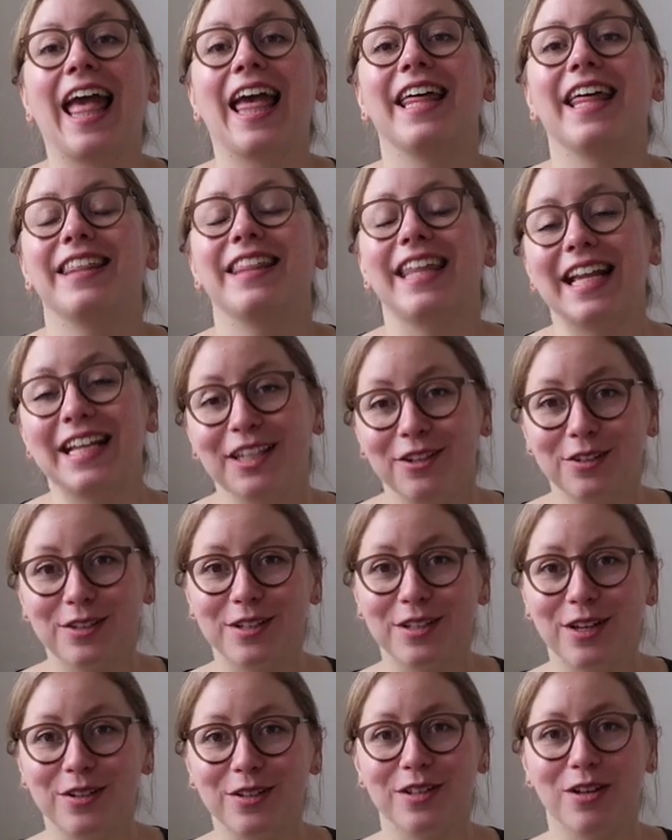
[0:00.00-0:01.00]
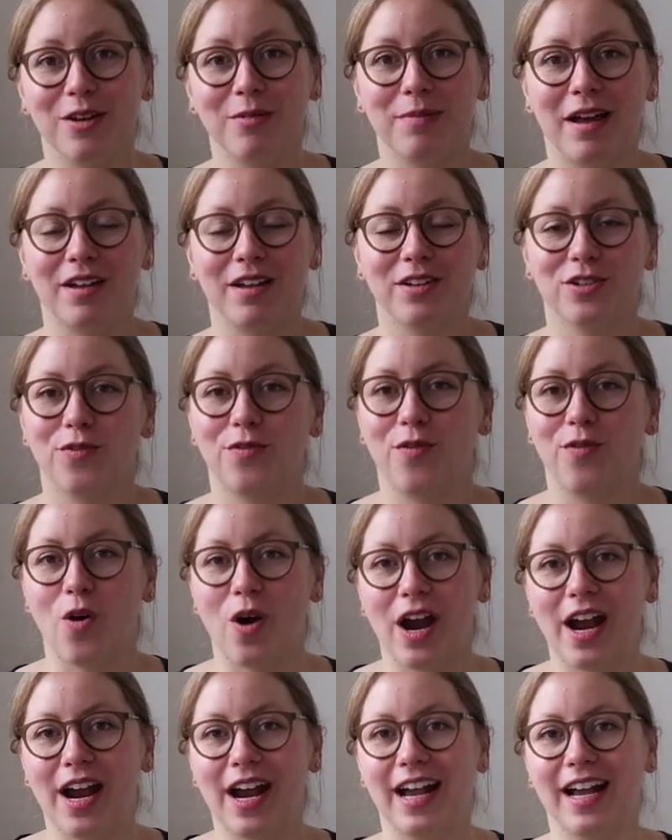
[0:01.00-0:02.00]
Thank you so much
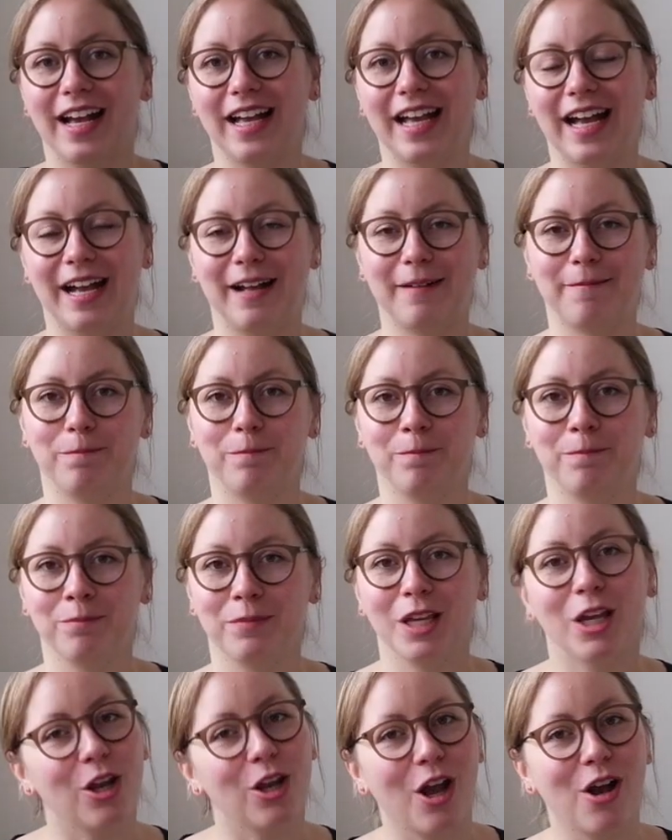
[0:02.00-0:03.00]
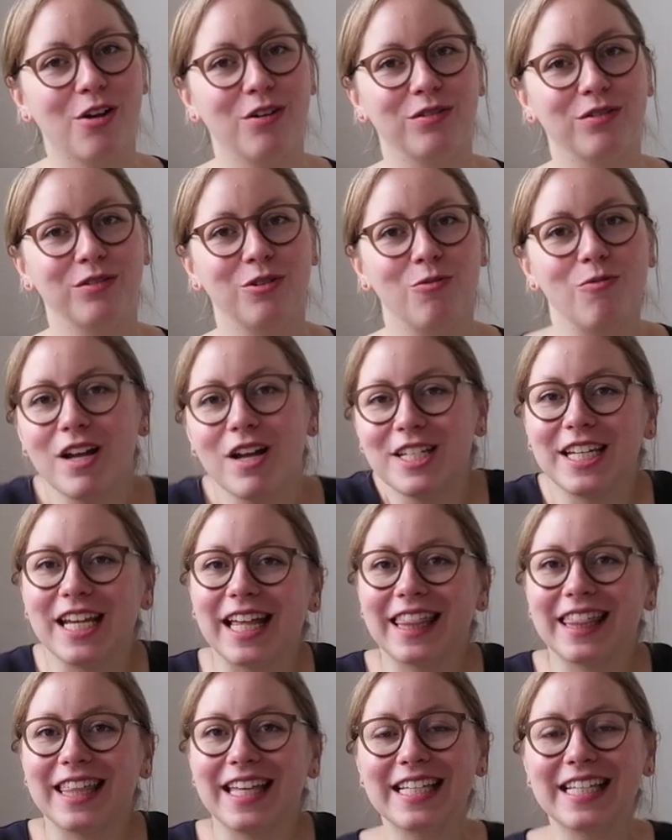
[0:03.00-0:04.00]
for, you know,
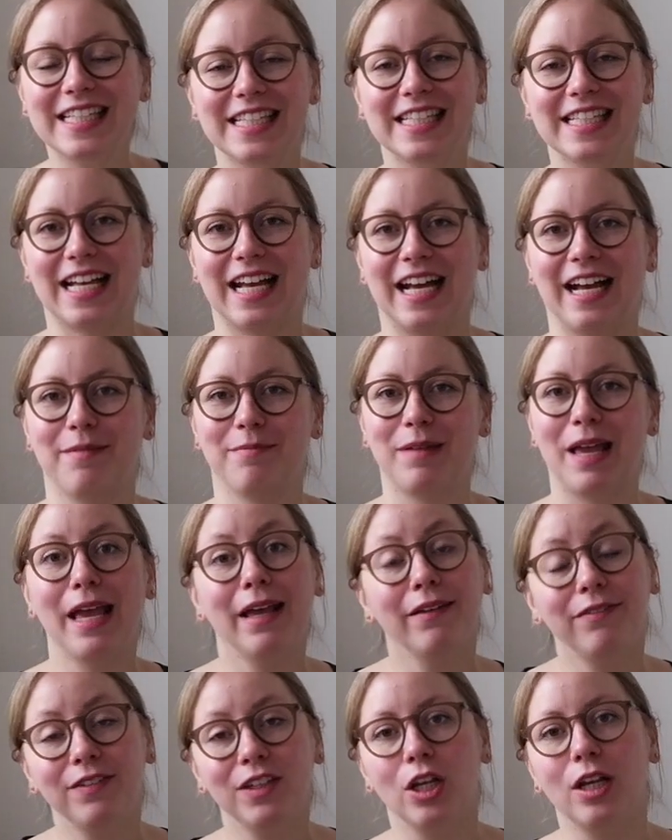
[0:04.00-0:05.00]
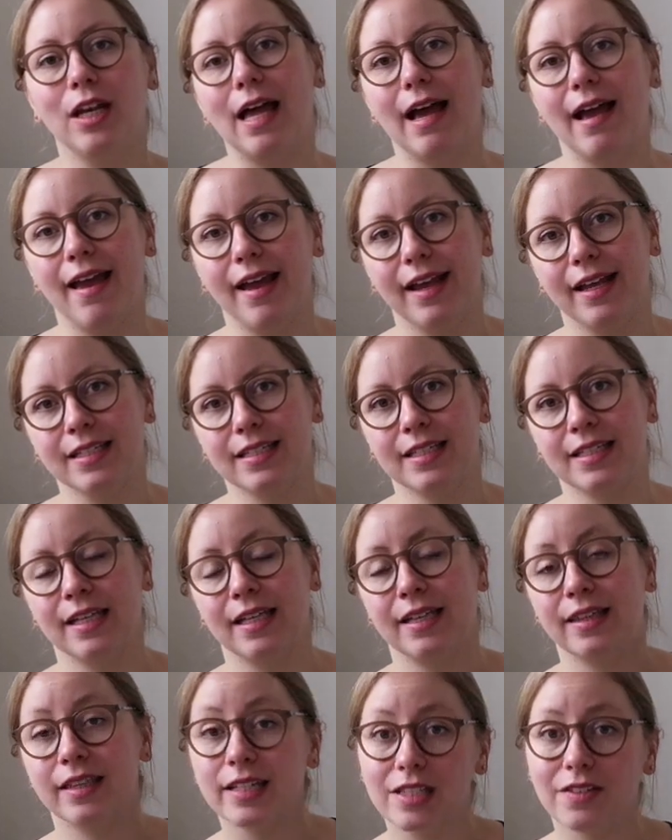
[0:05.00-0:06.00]
watching this. If you
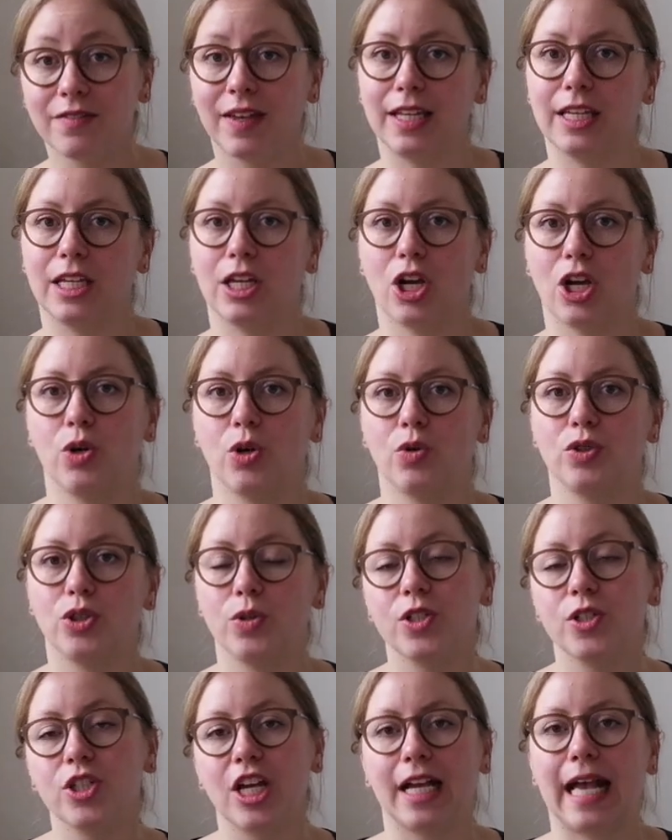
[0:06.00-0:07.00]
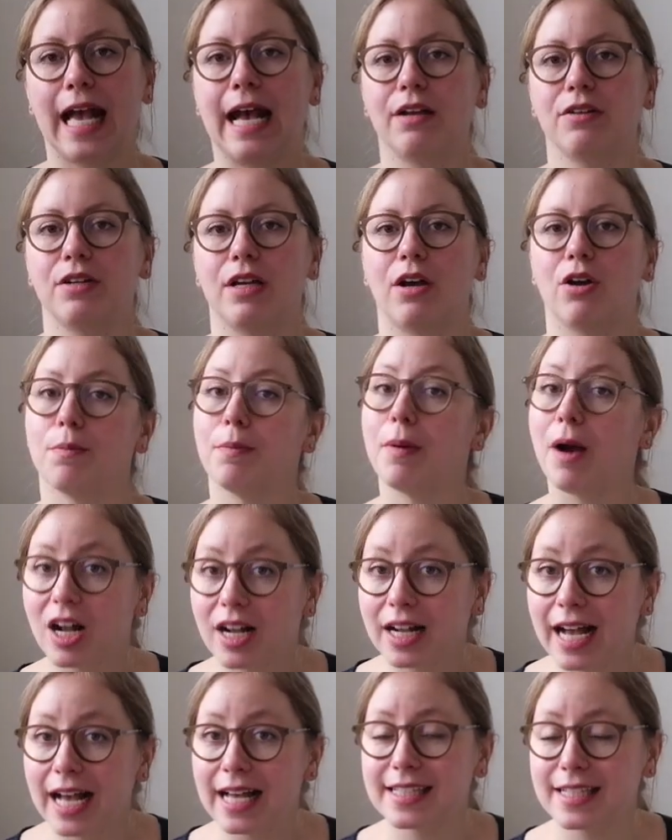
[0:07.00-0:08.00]
liked this video, do check out our
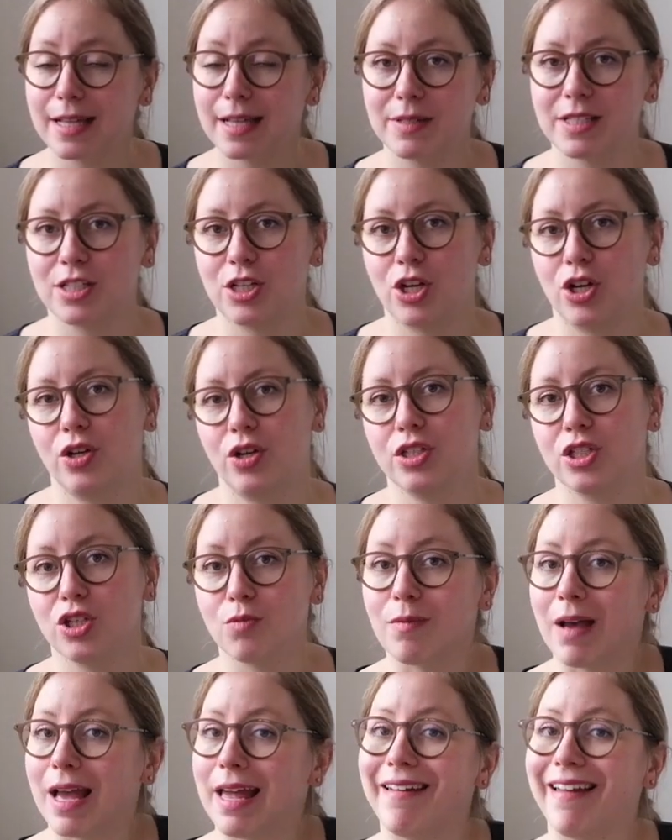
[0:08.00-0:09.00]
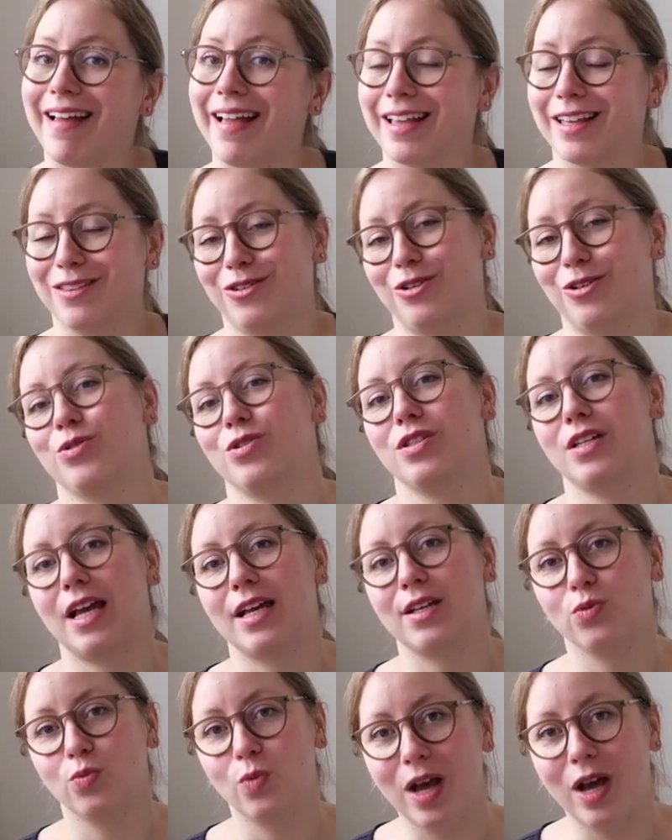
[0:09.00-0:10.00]
podcast episodes. You might like those
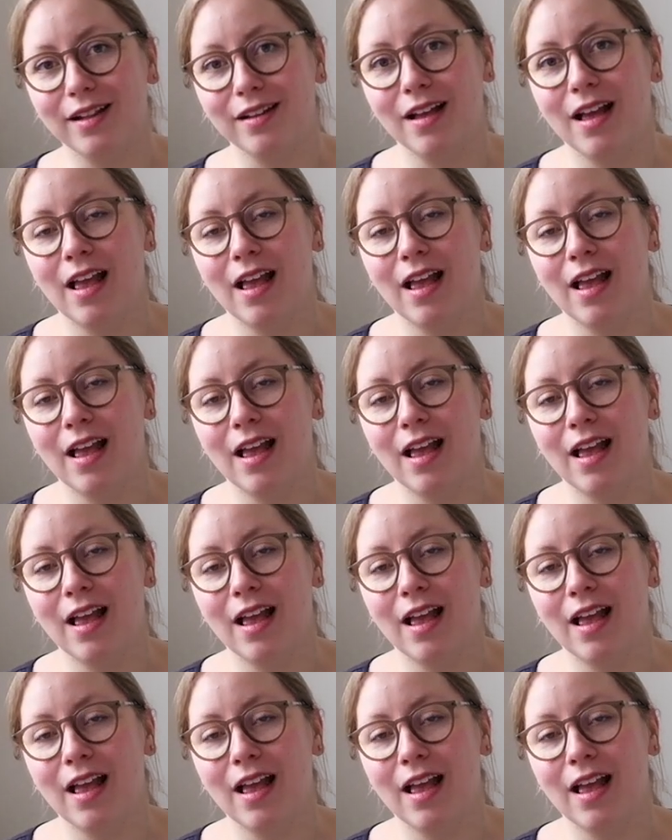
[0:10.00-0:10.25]
as well.